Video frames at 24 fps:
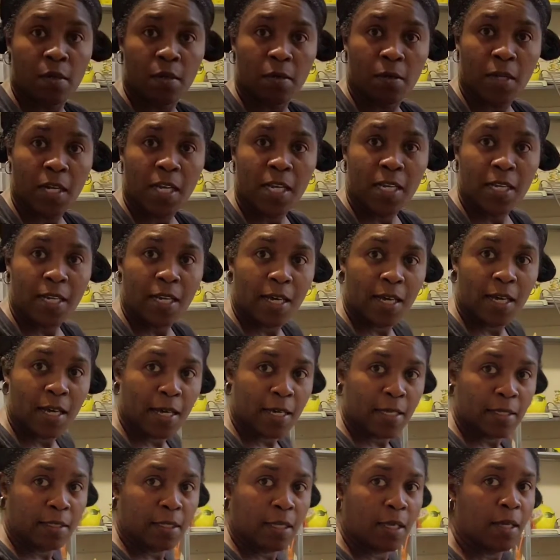All right,
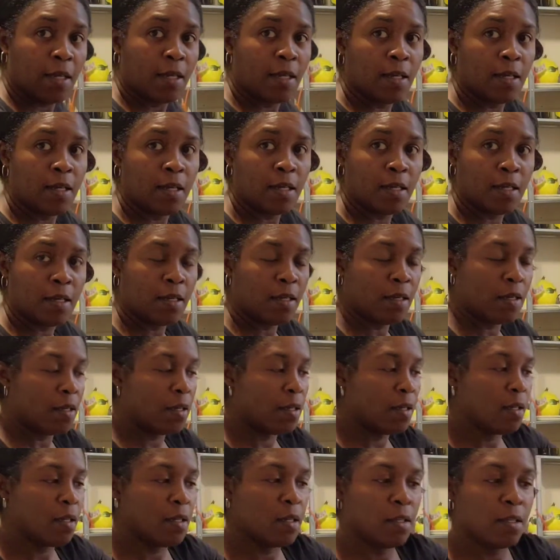guys.
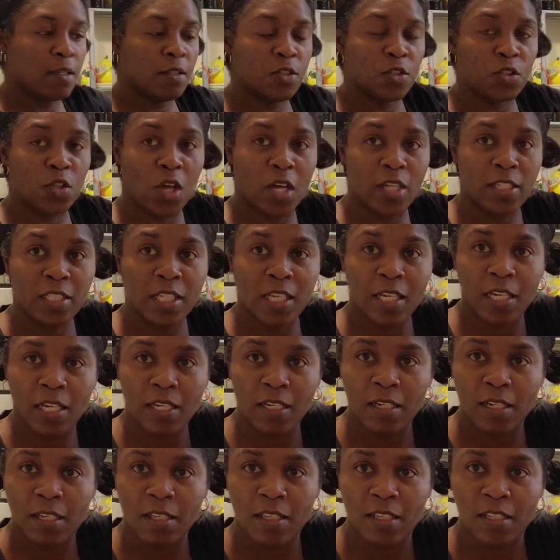It's all
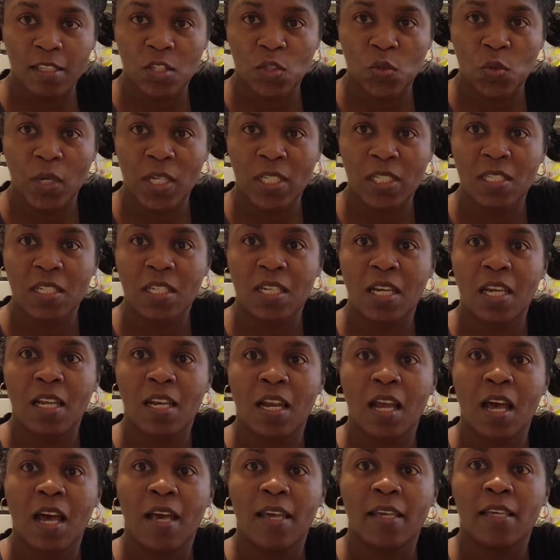done. This is what it's
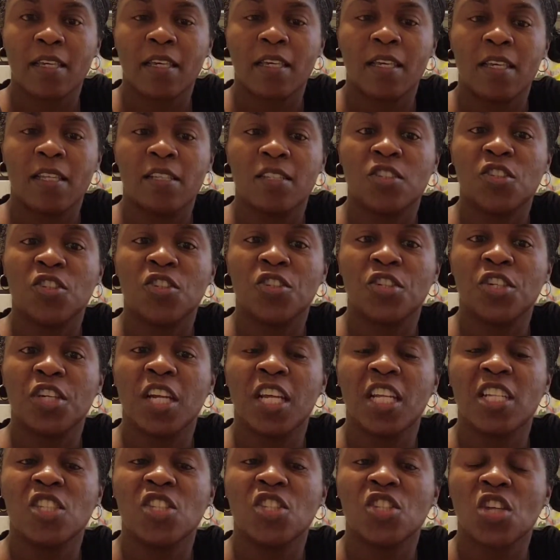looking like. It's
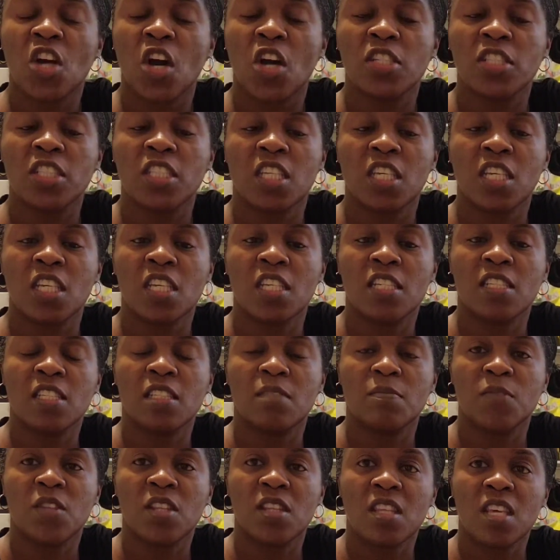good and saucy. It's
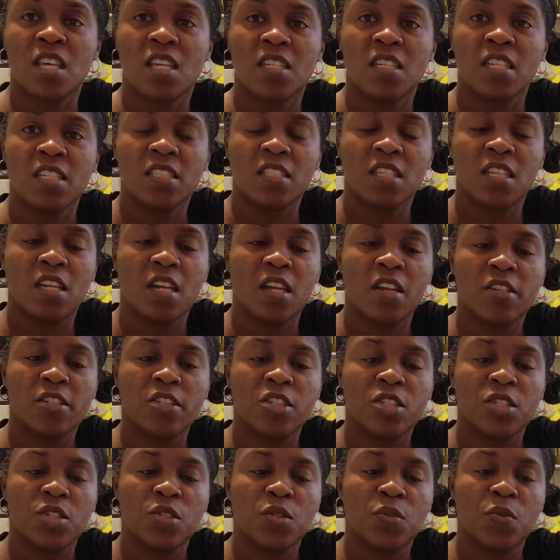some thickness in
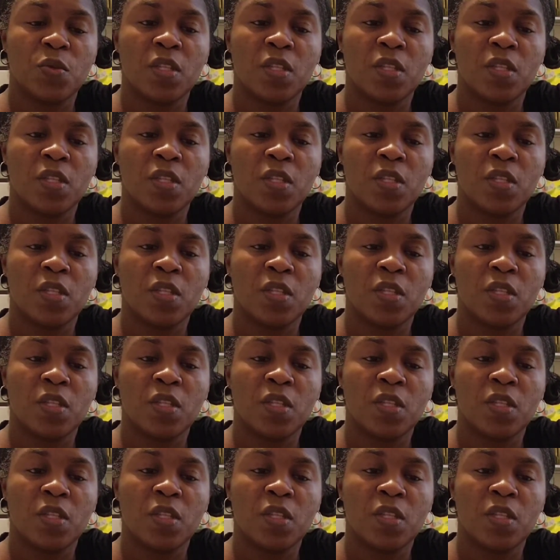there too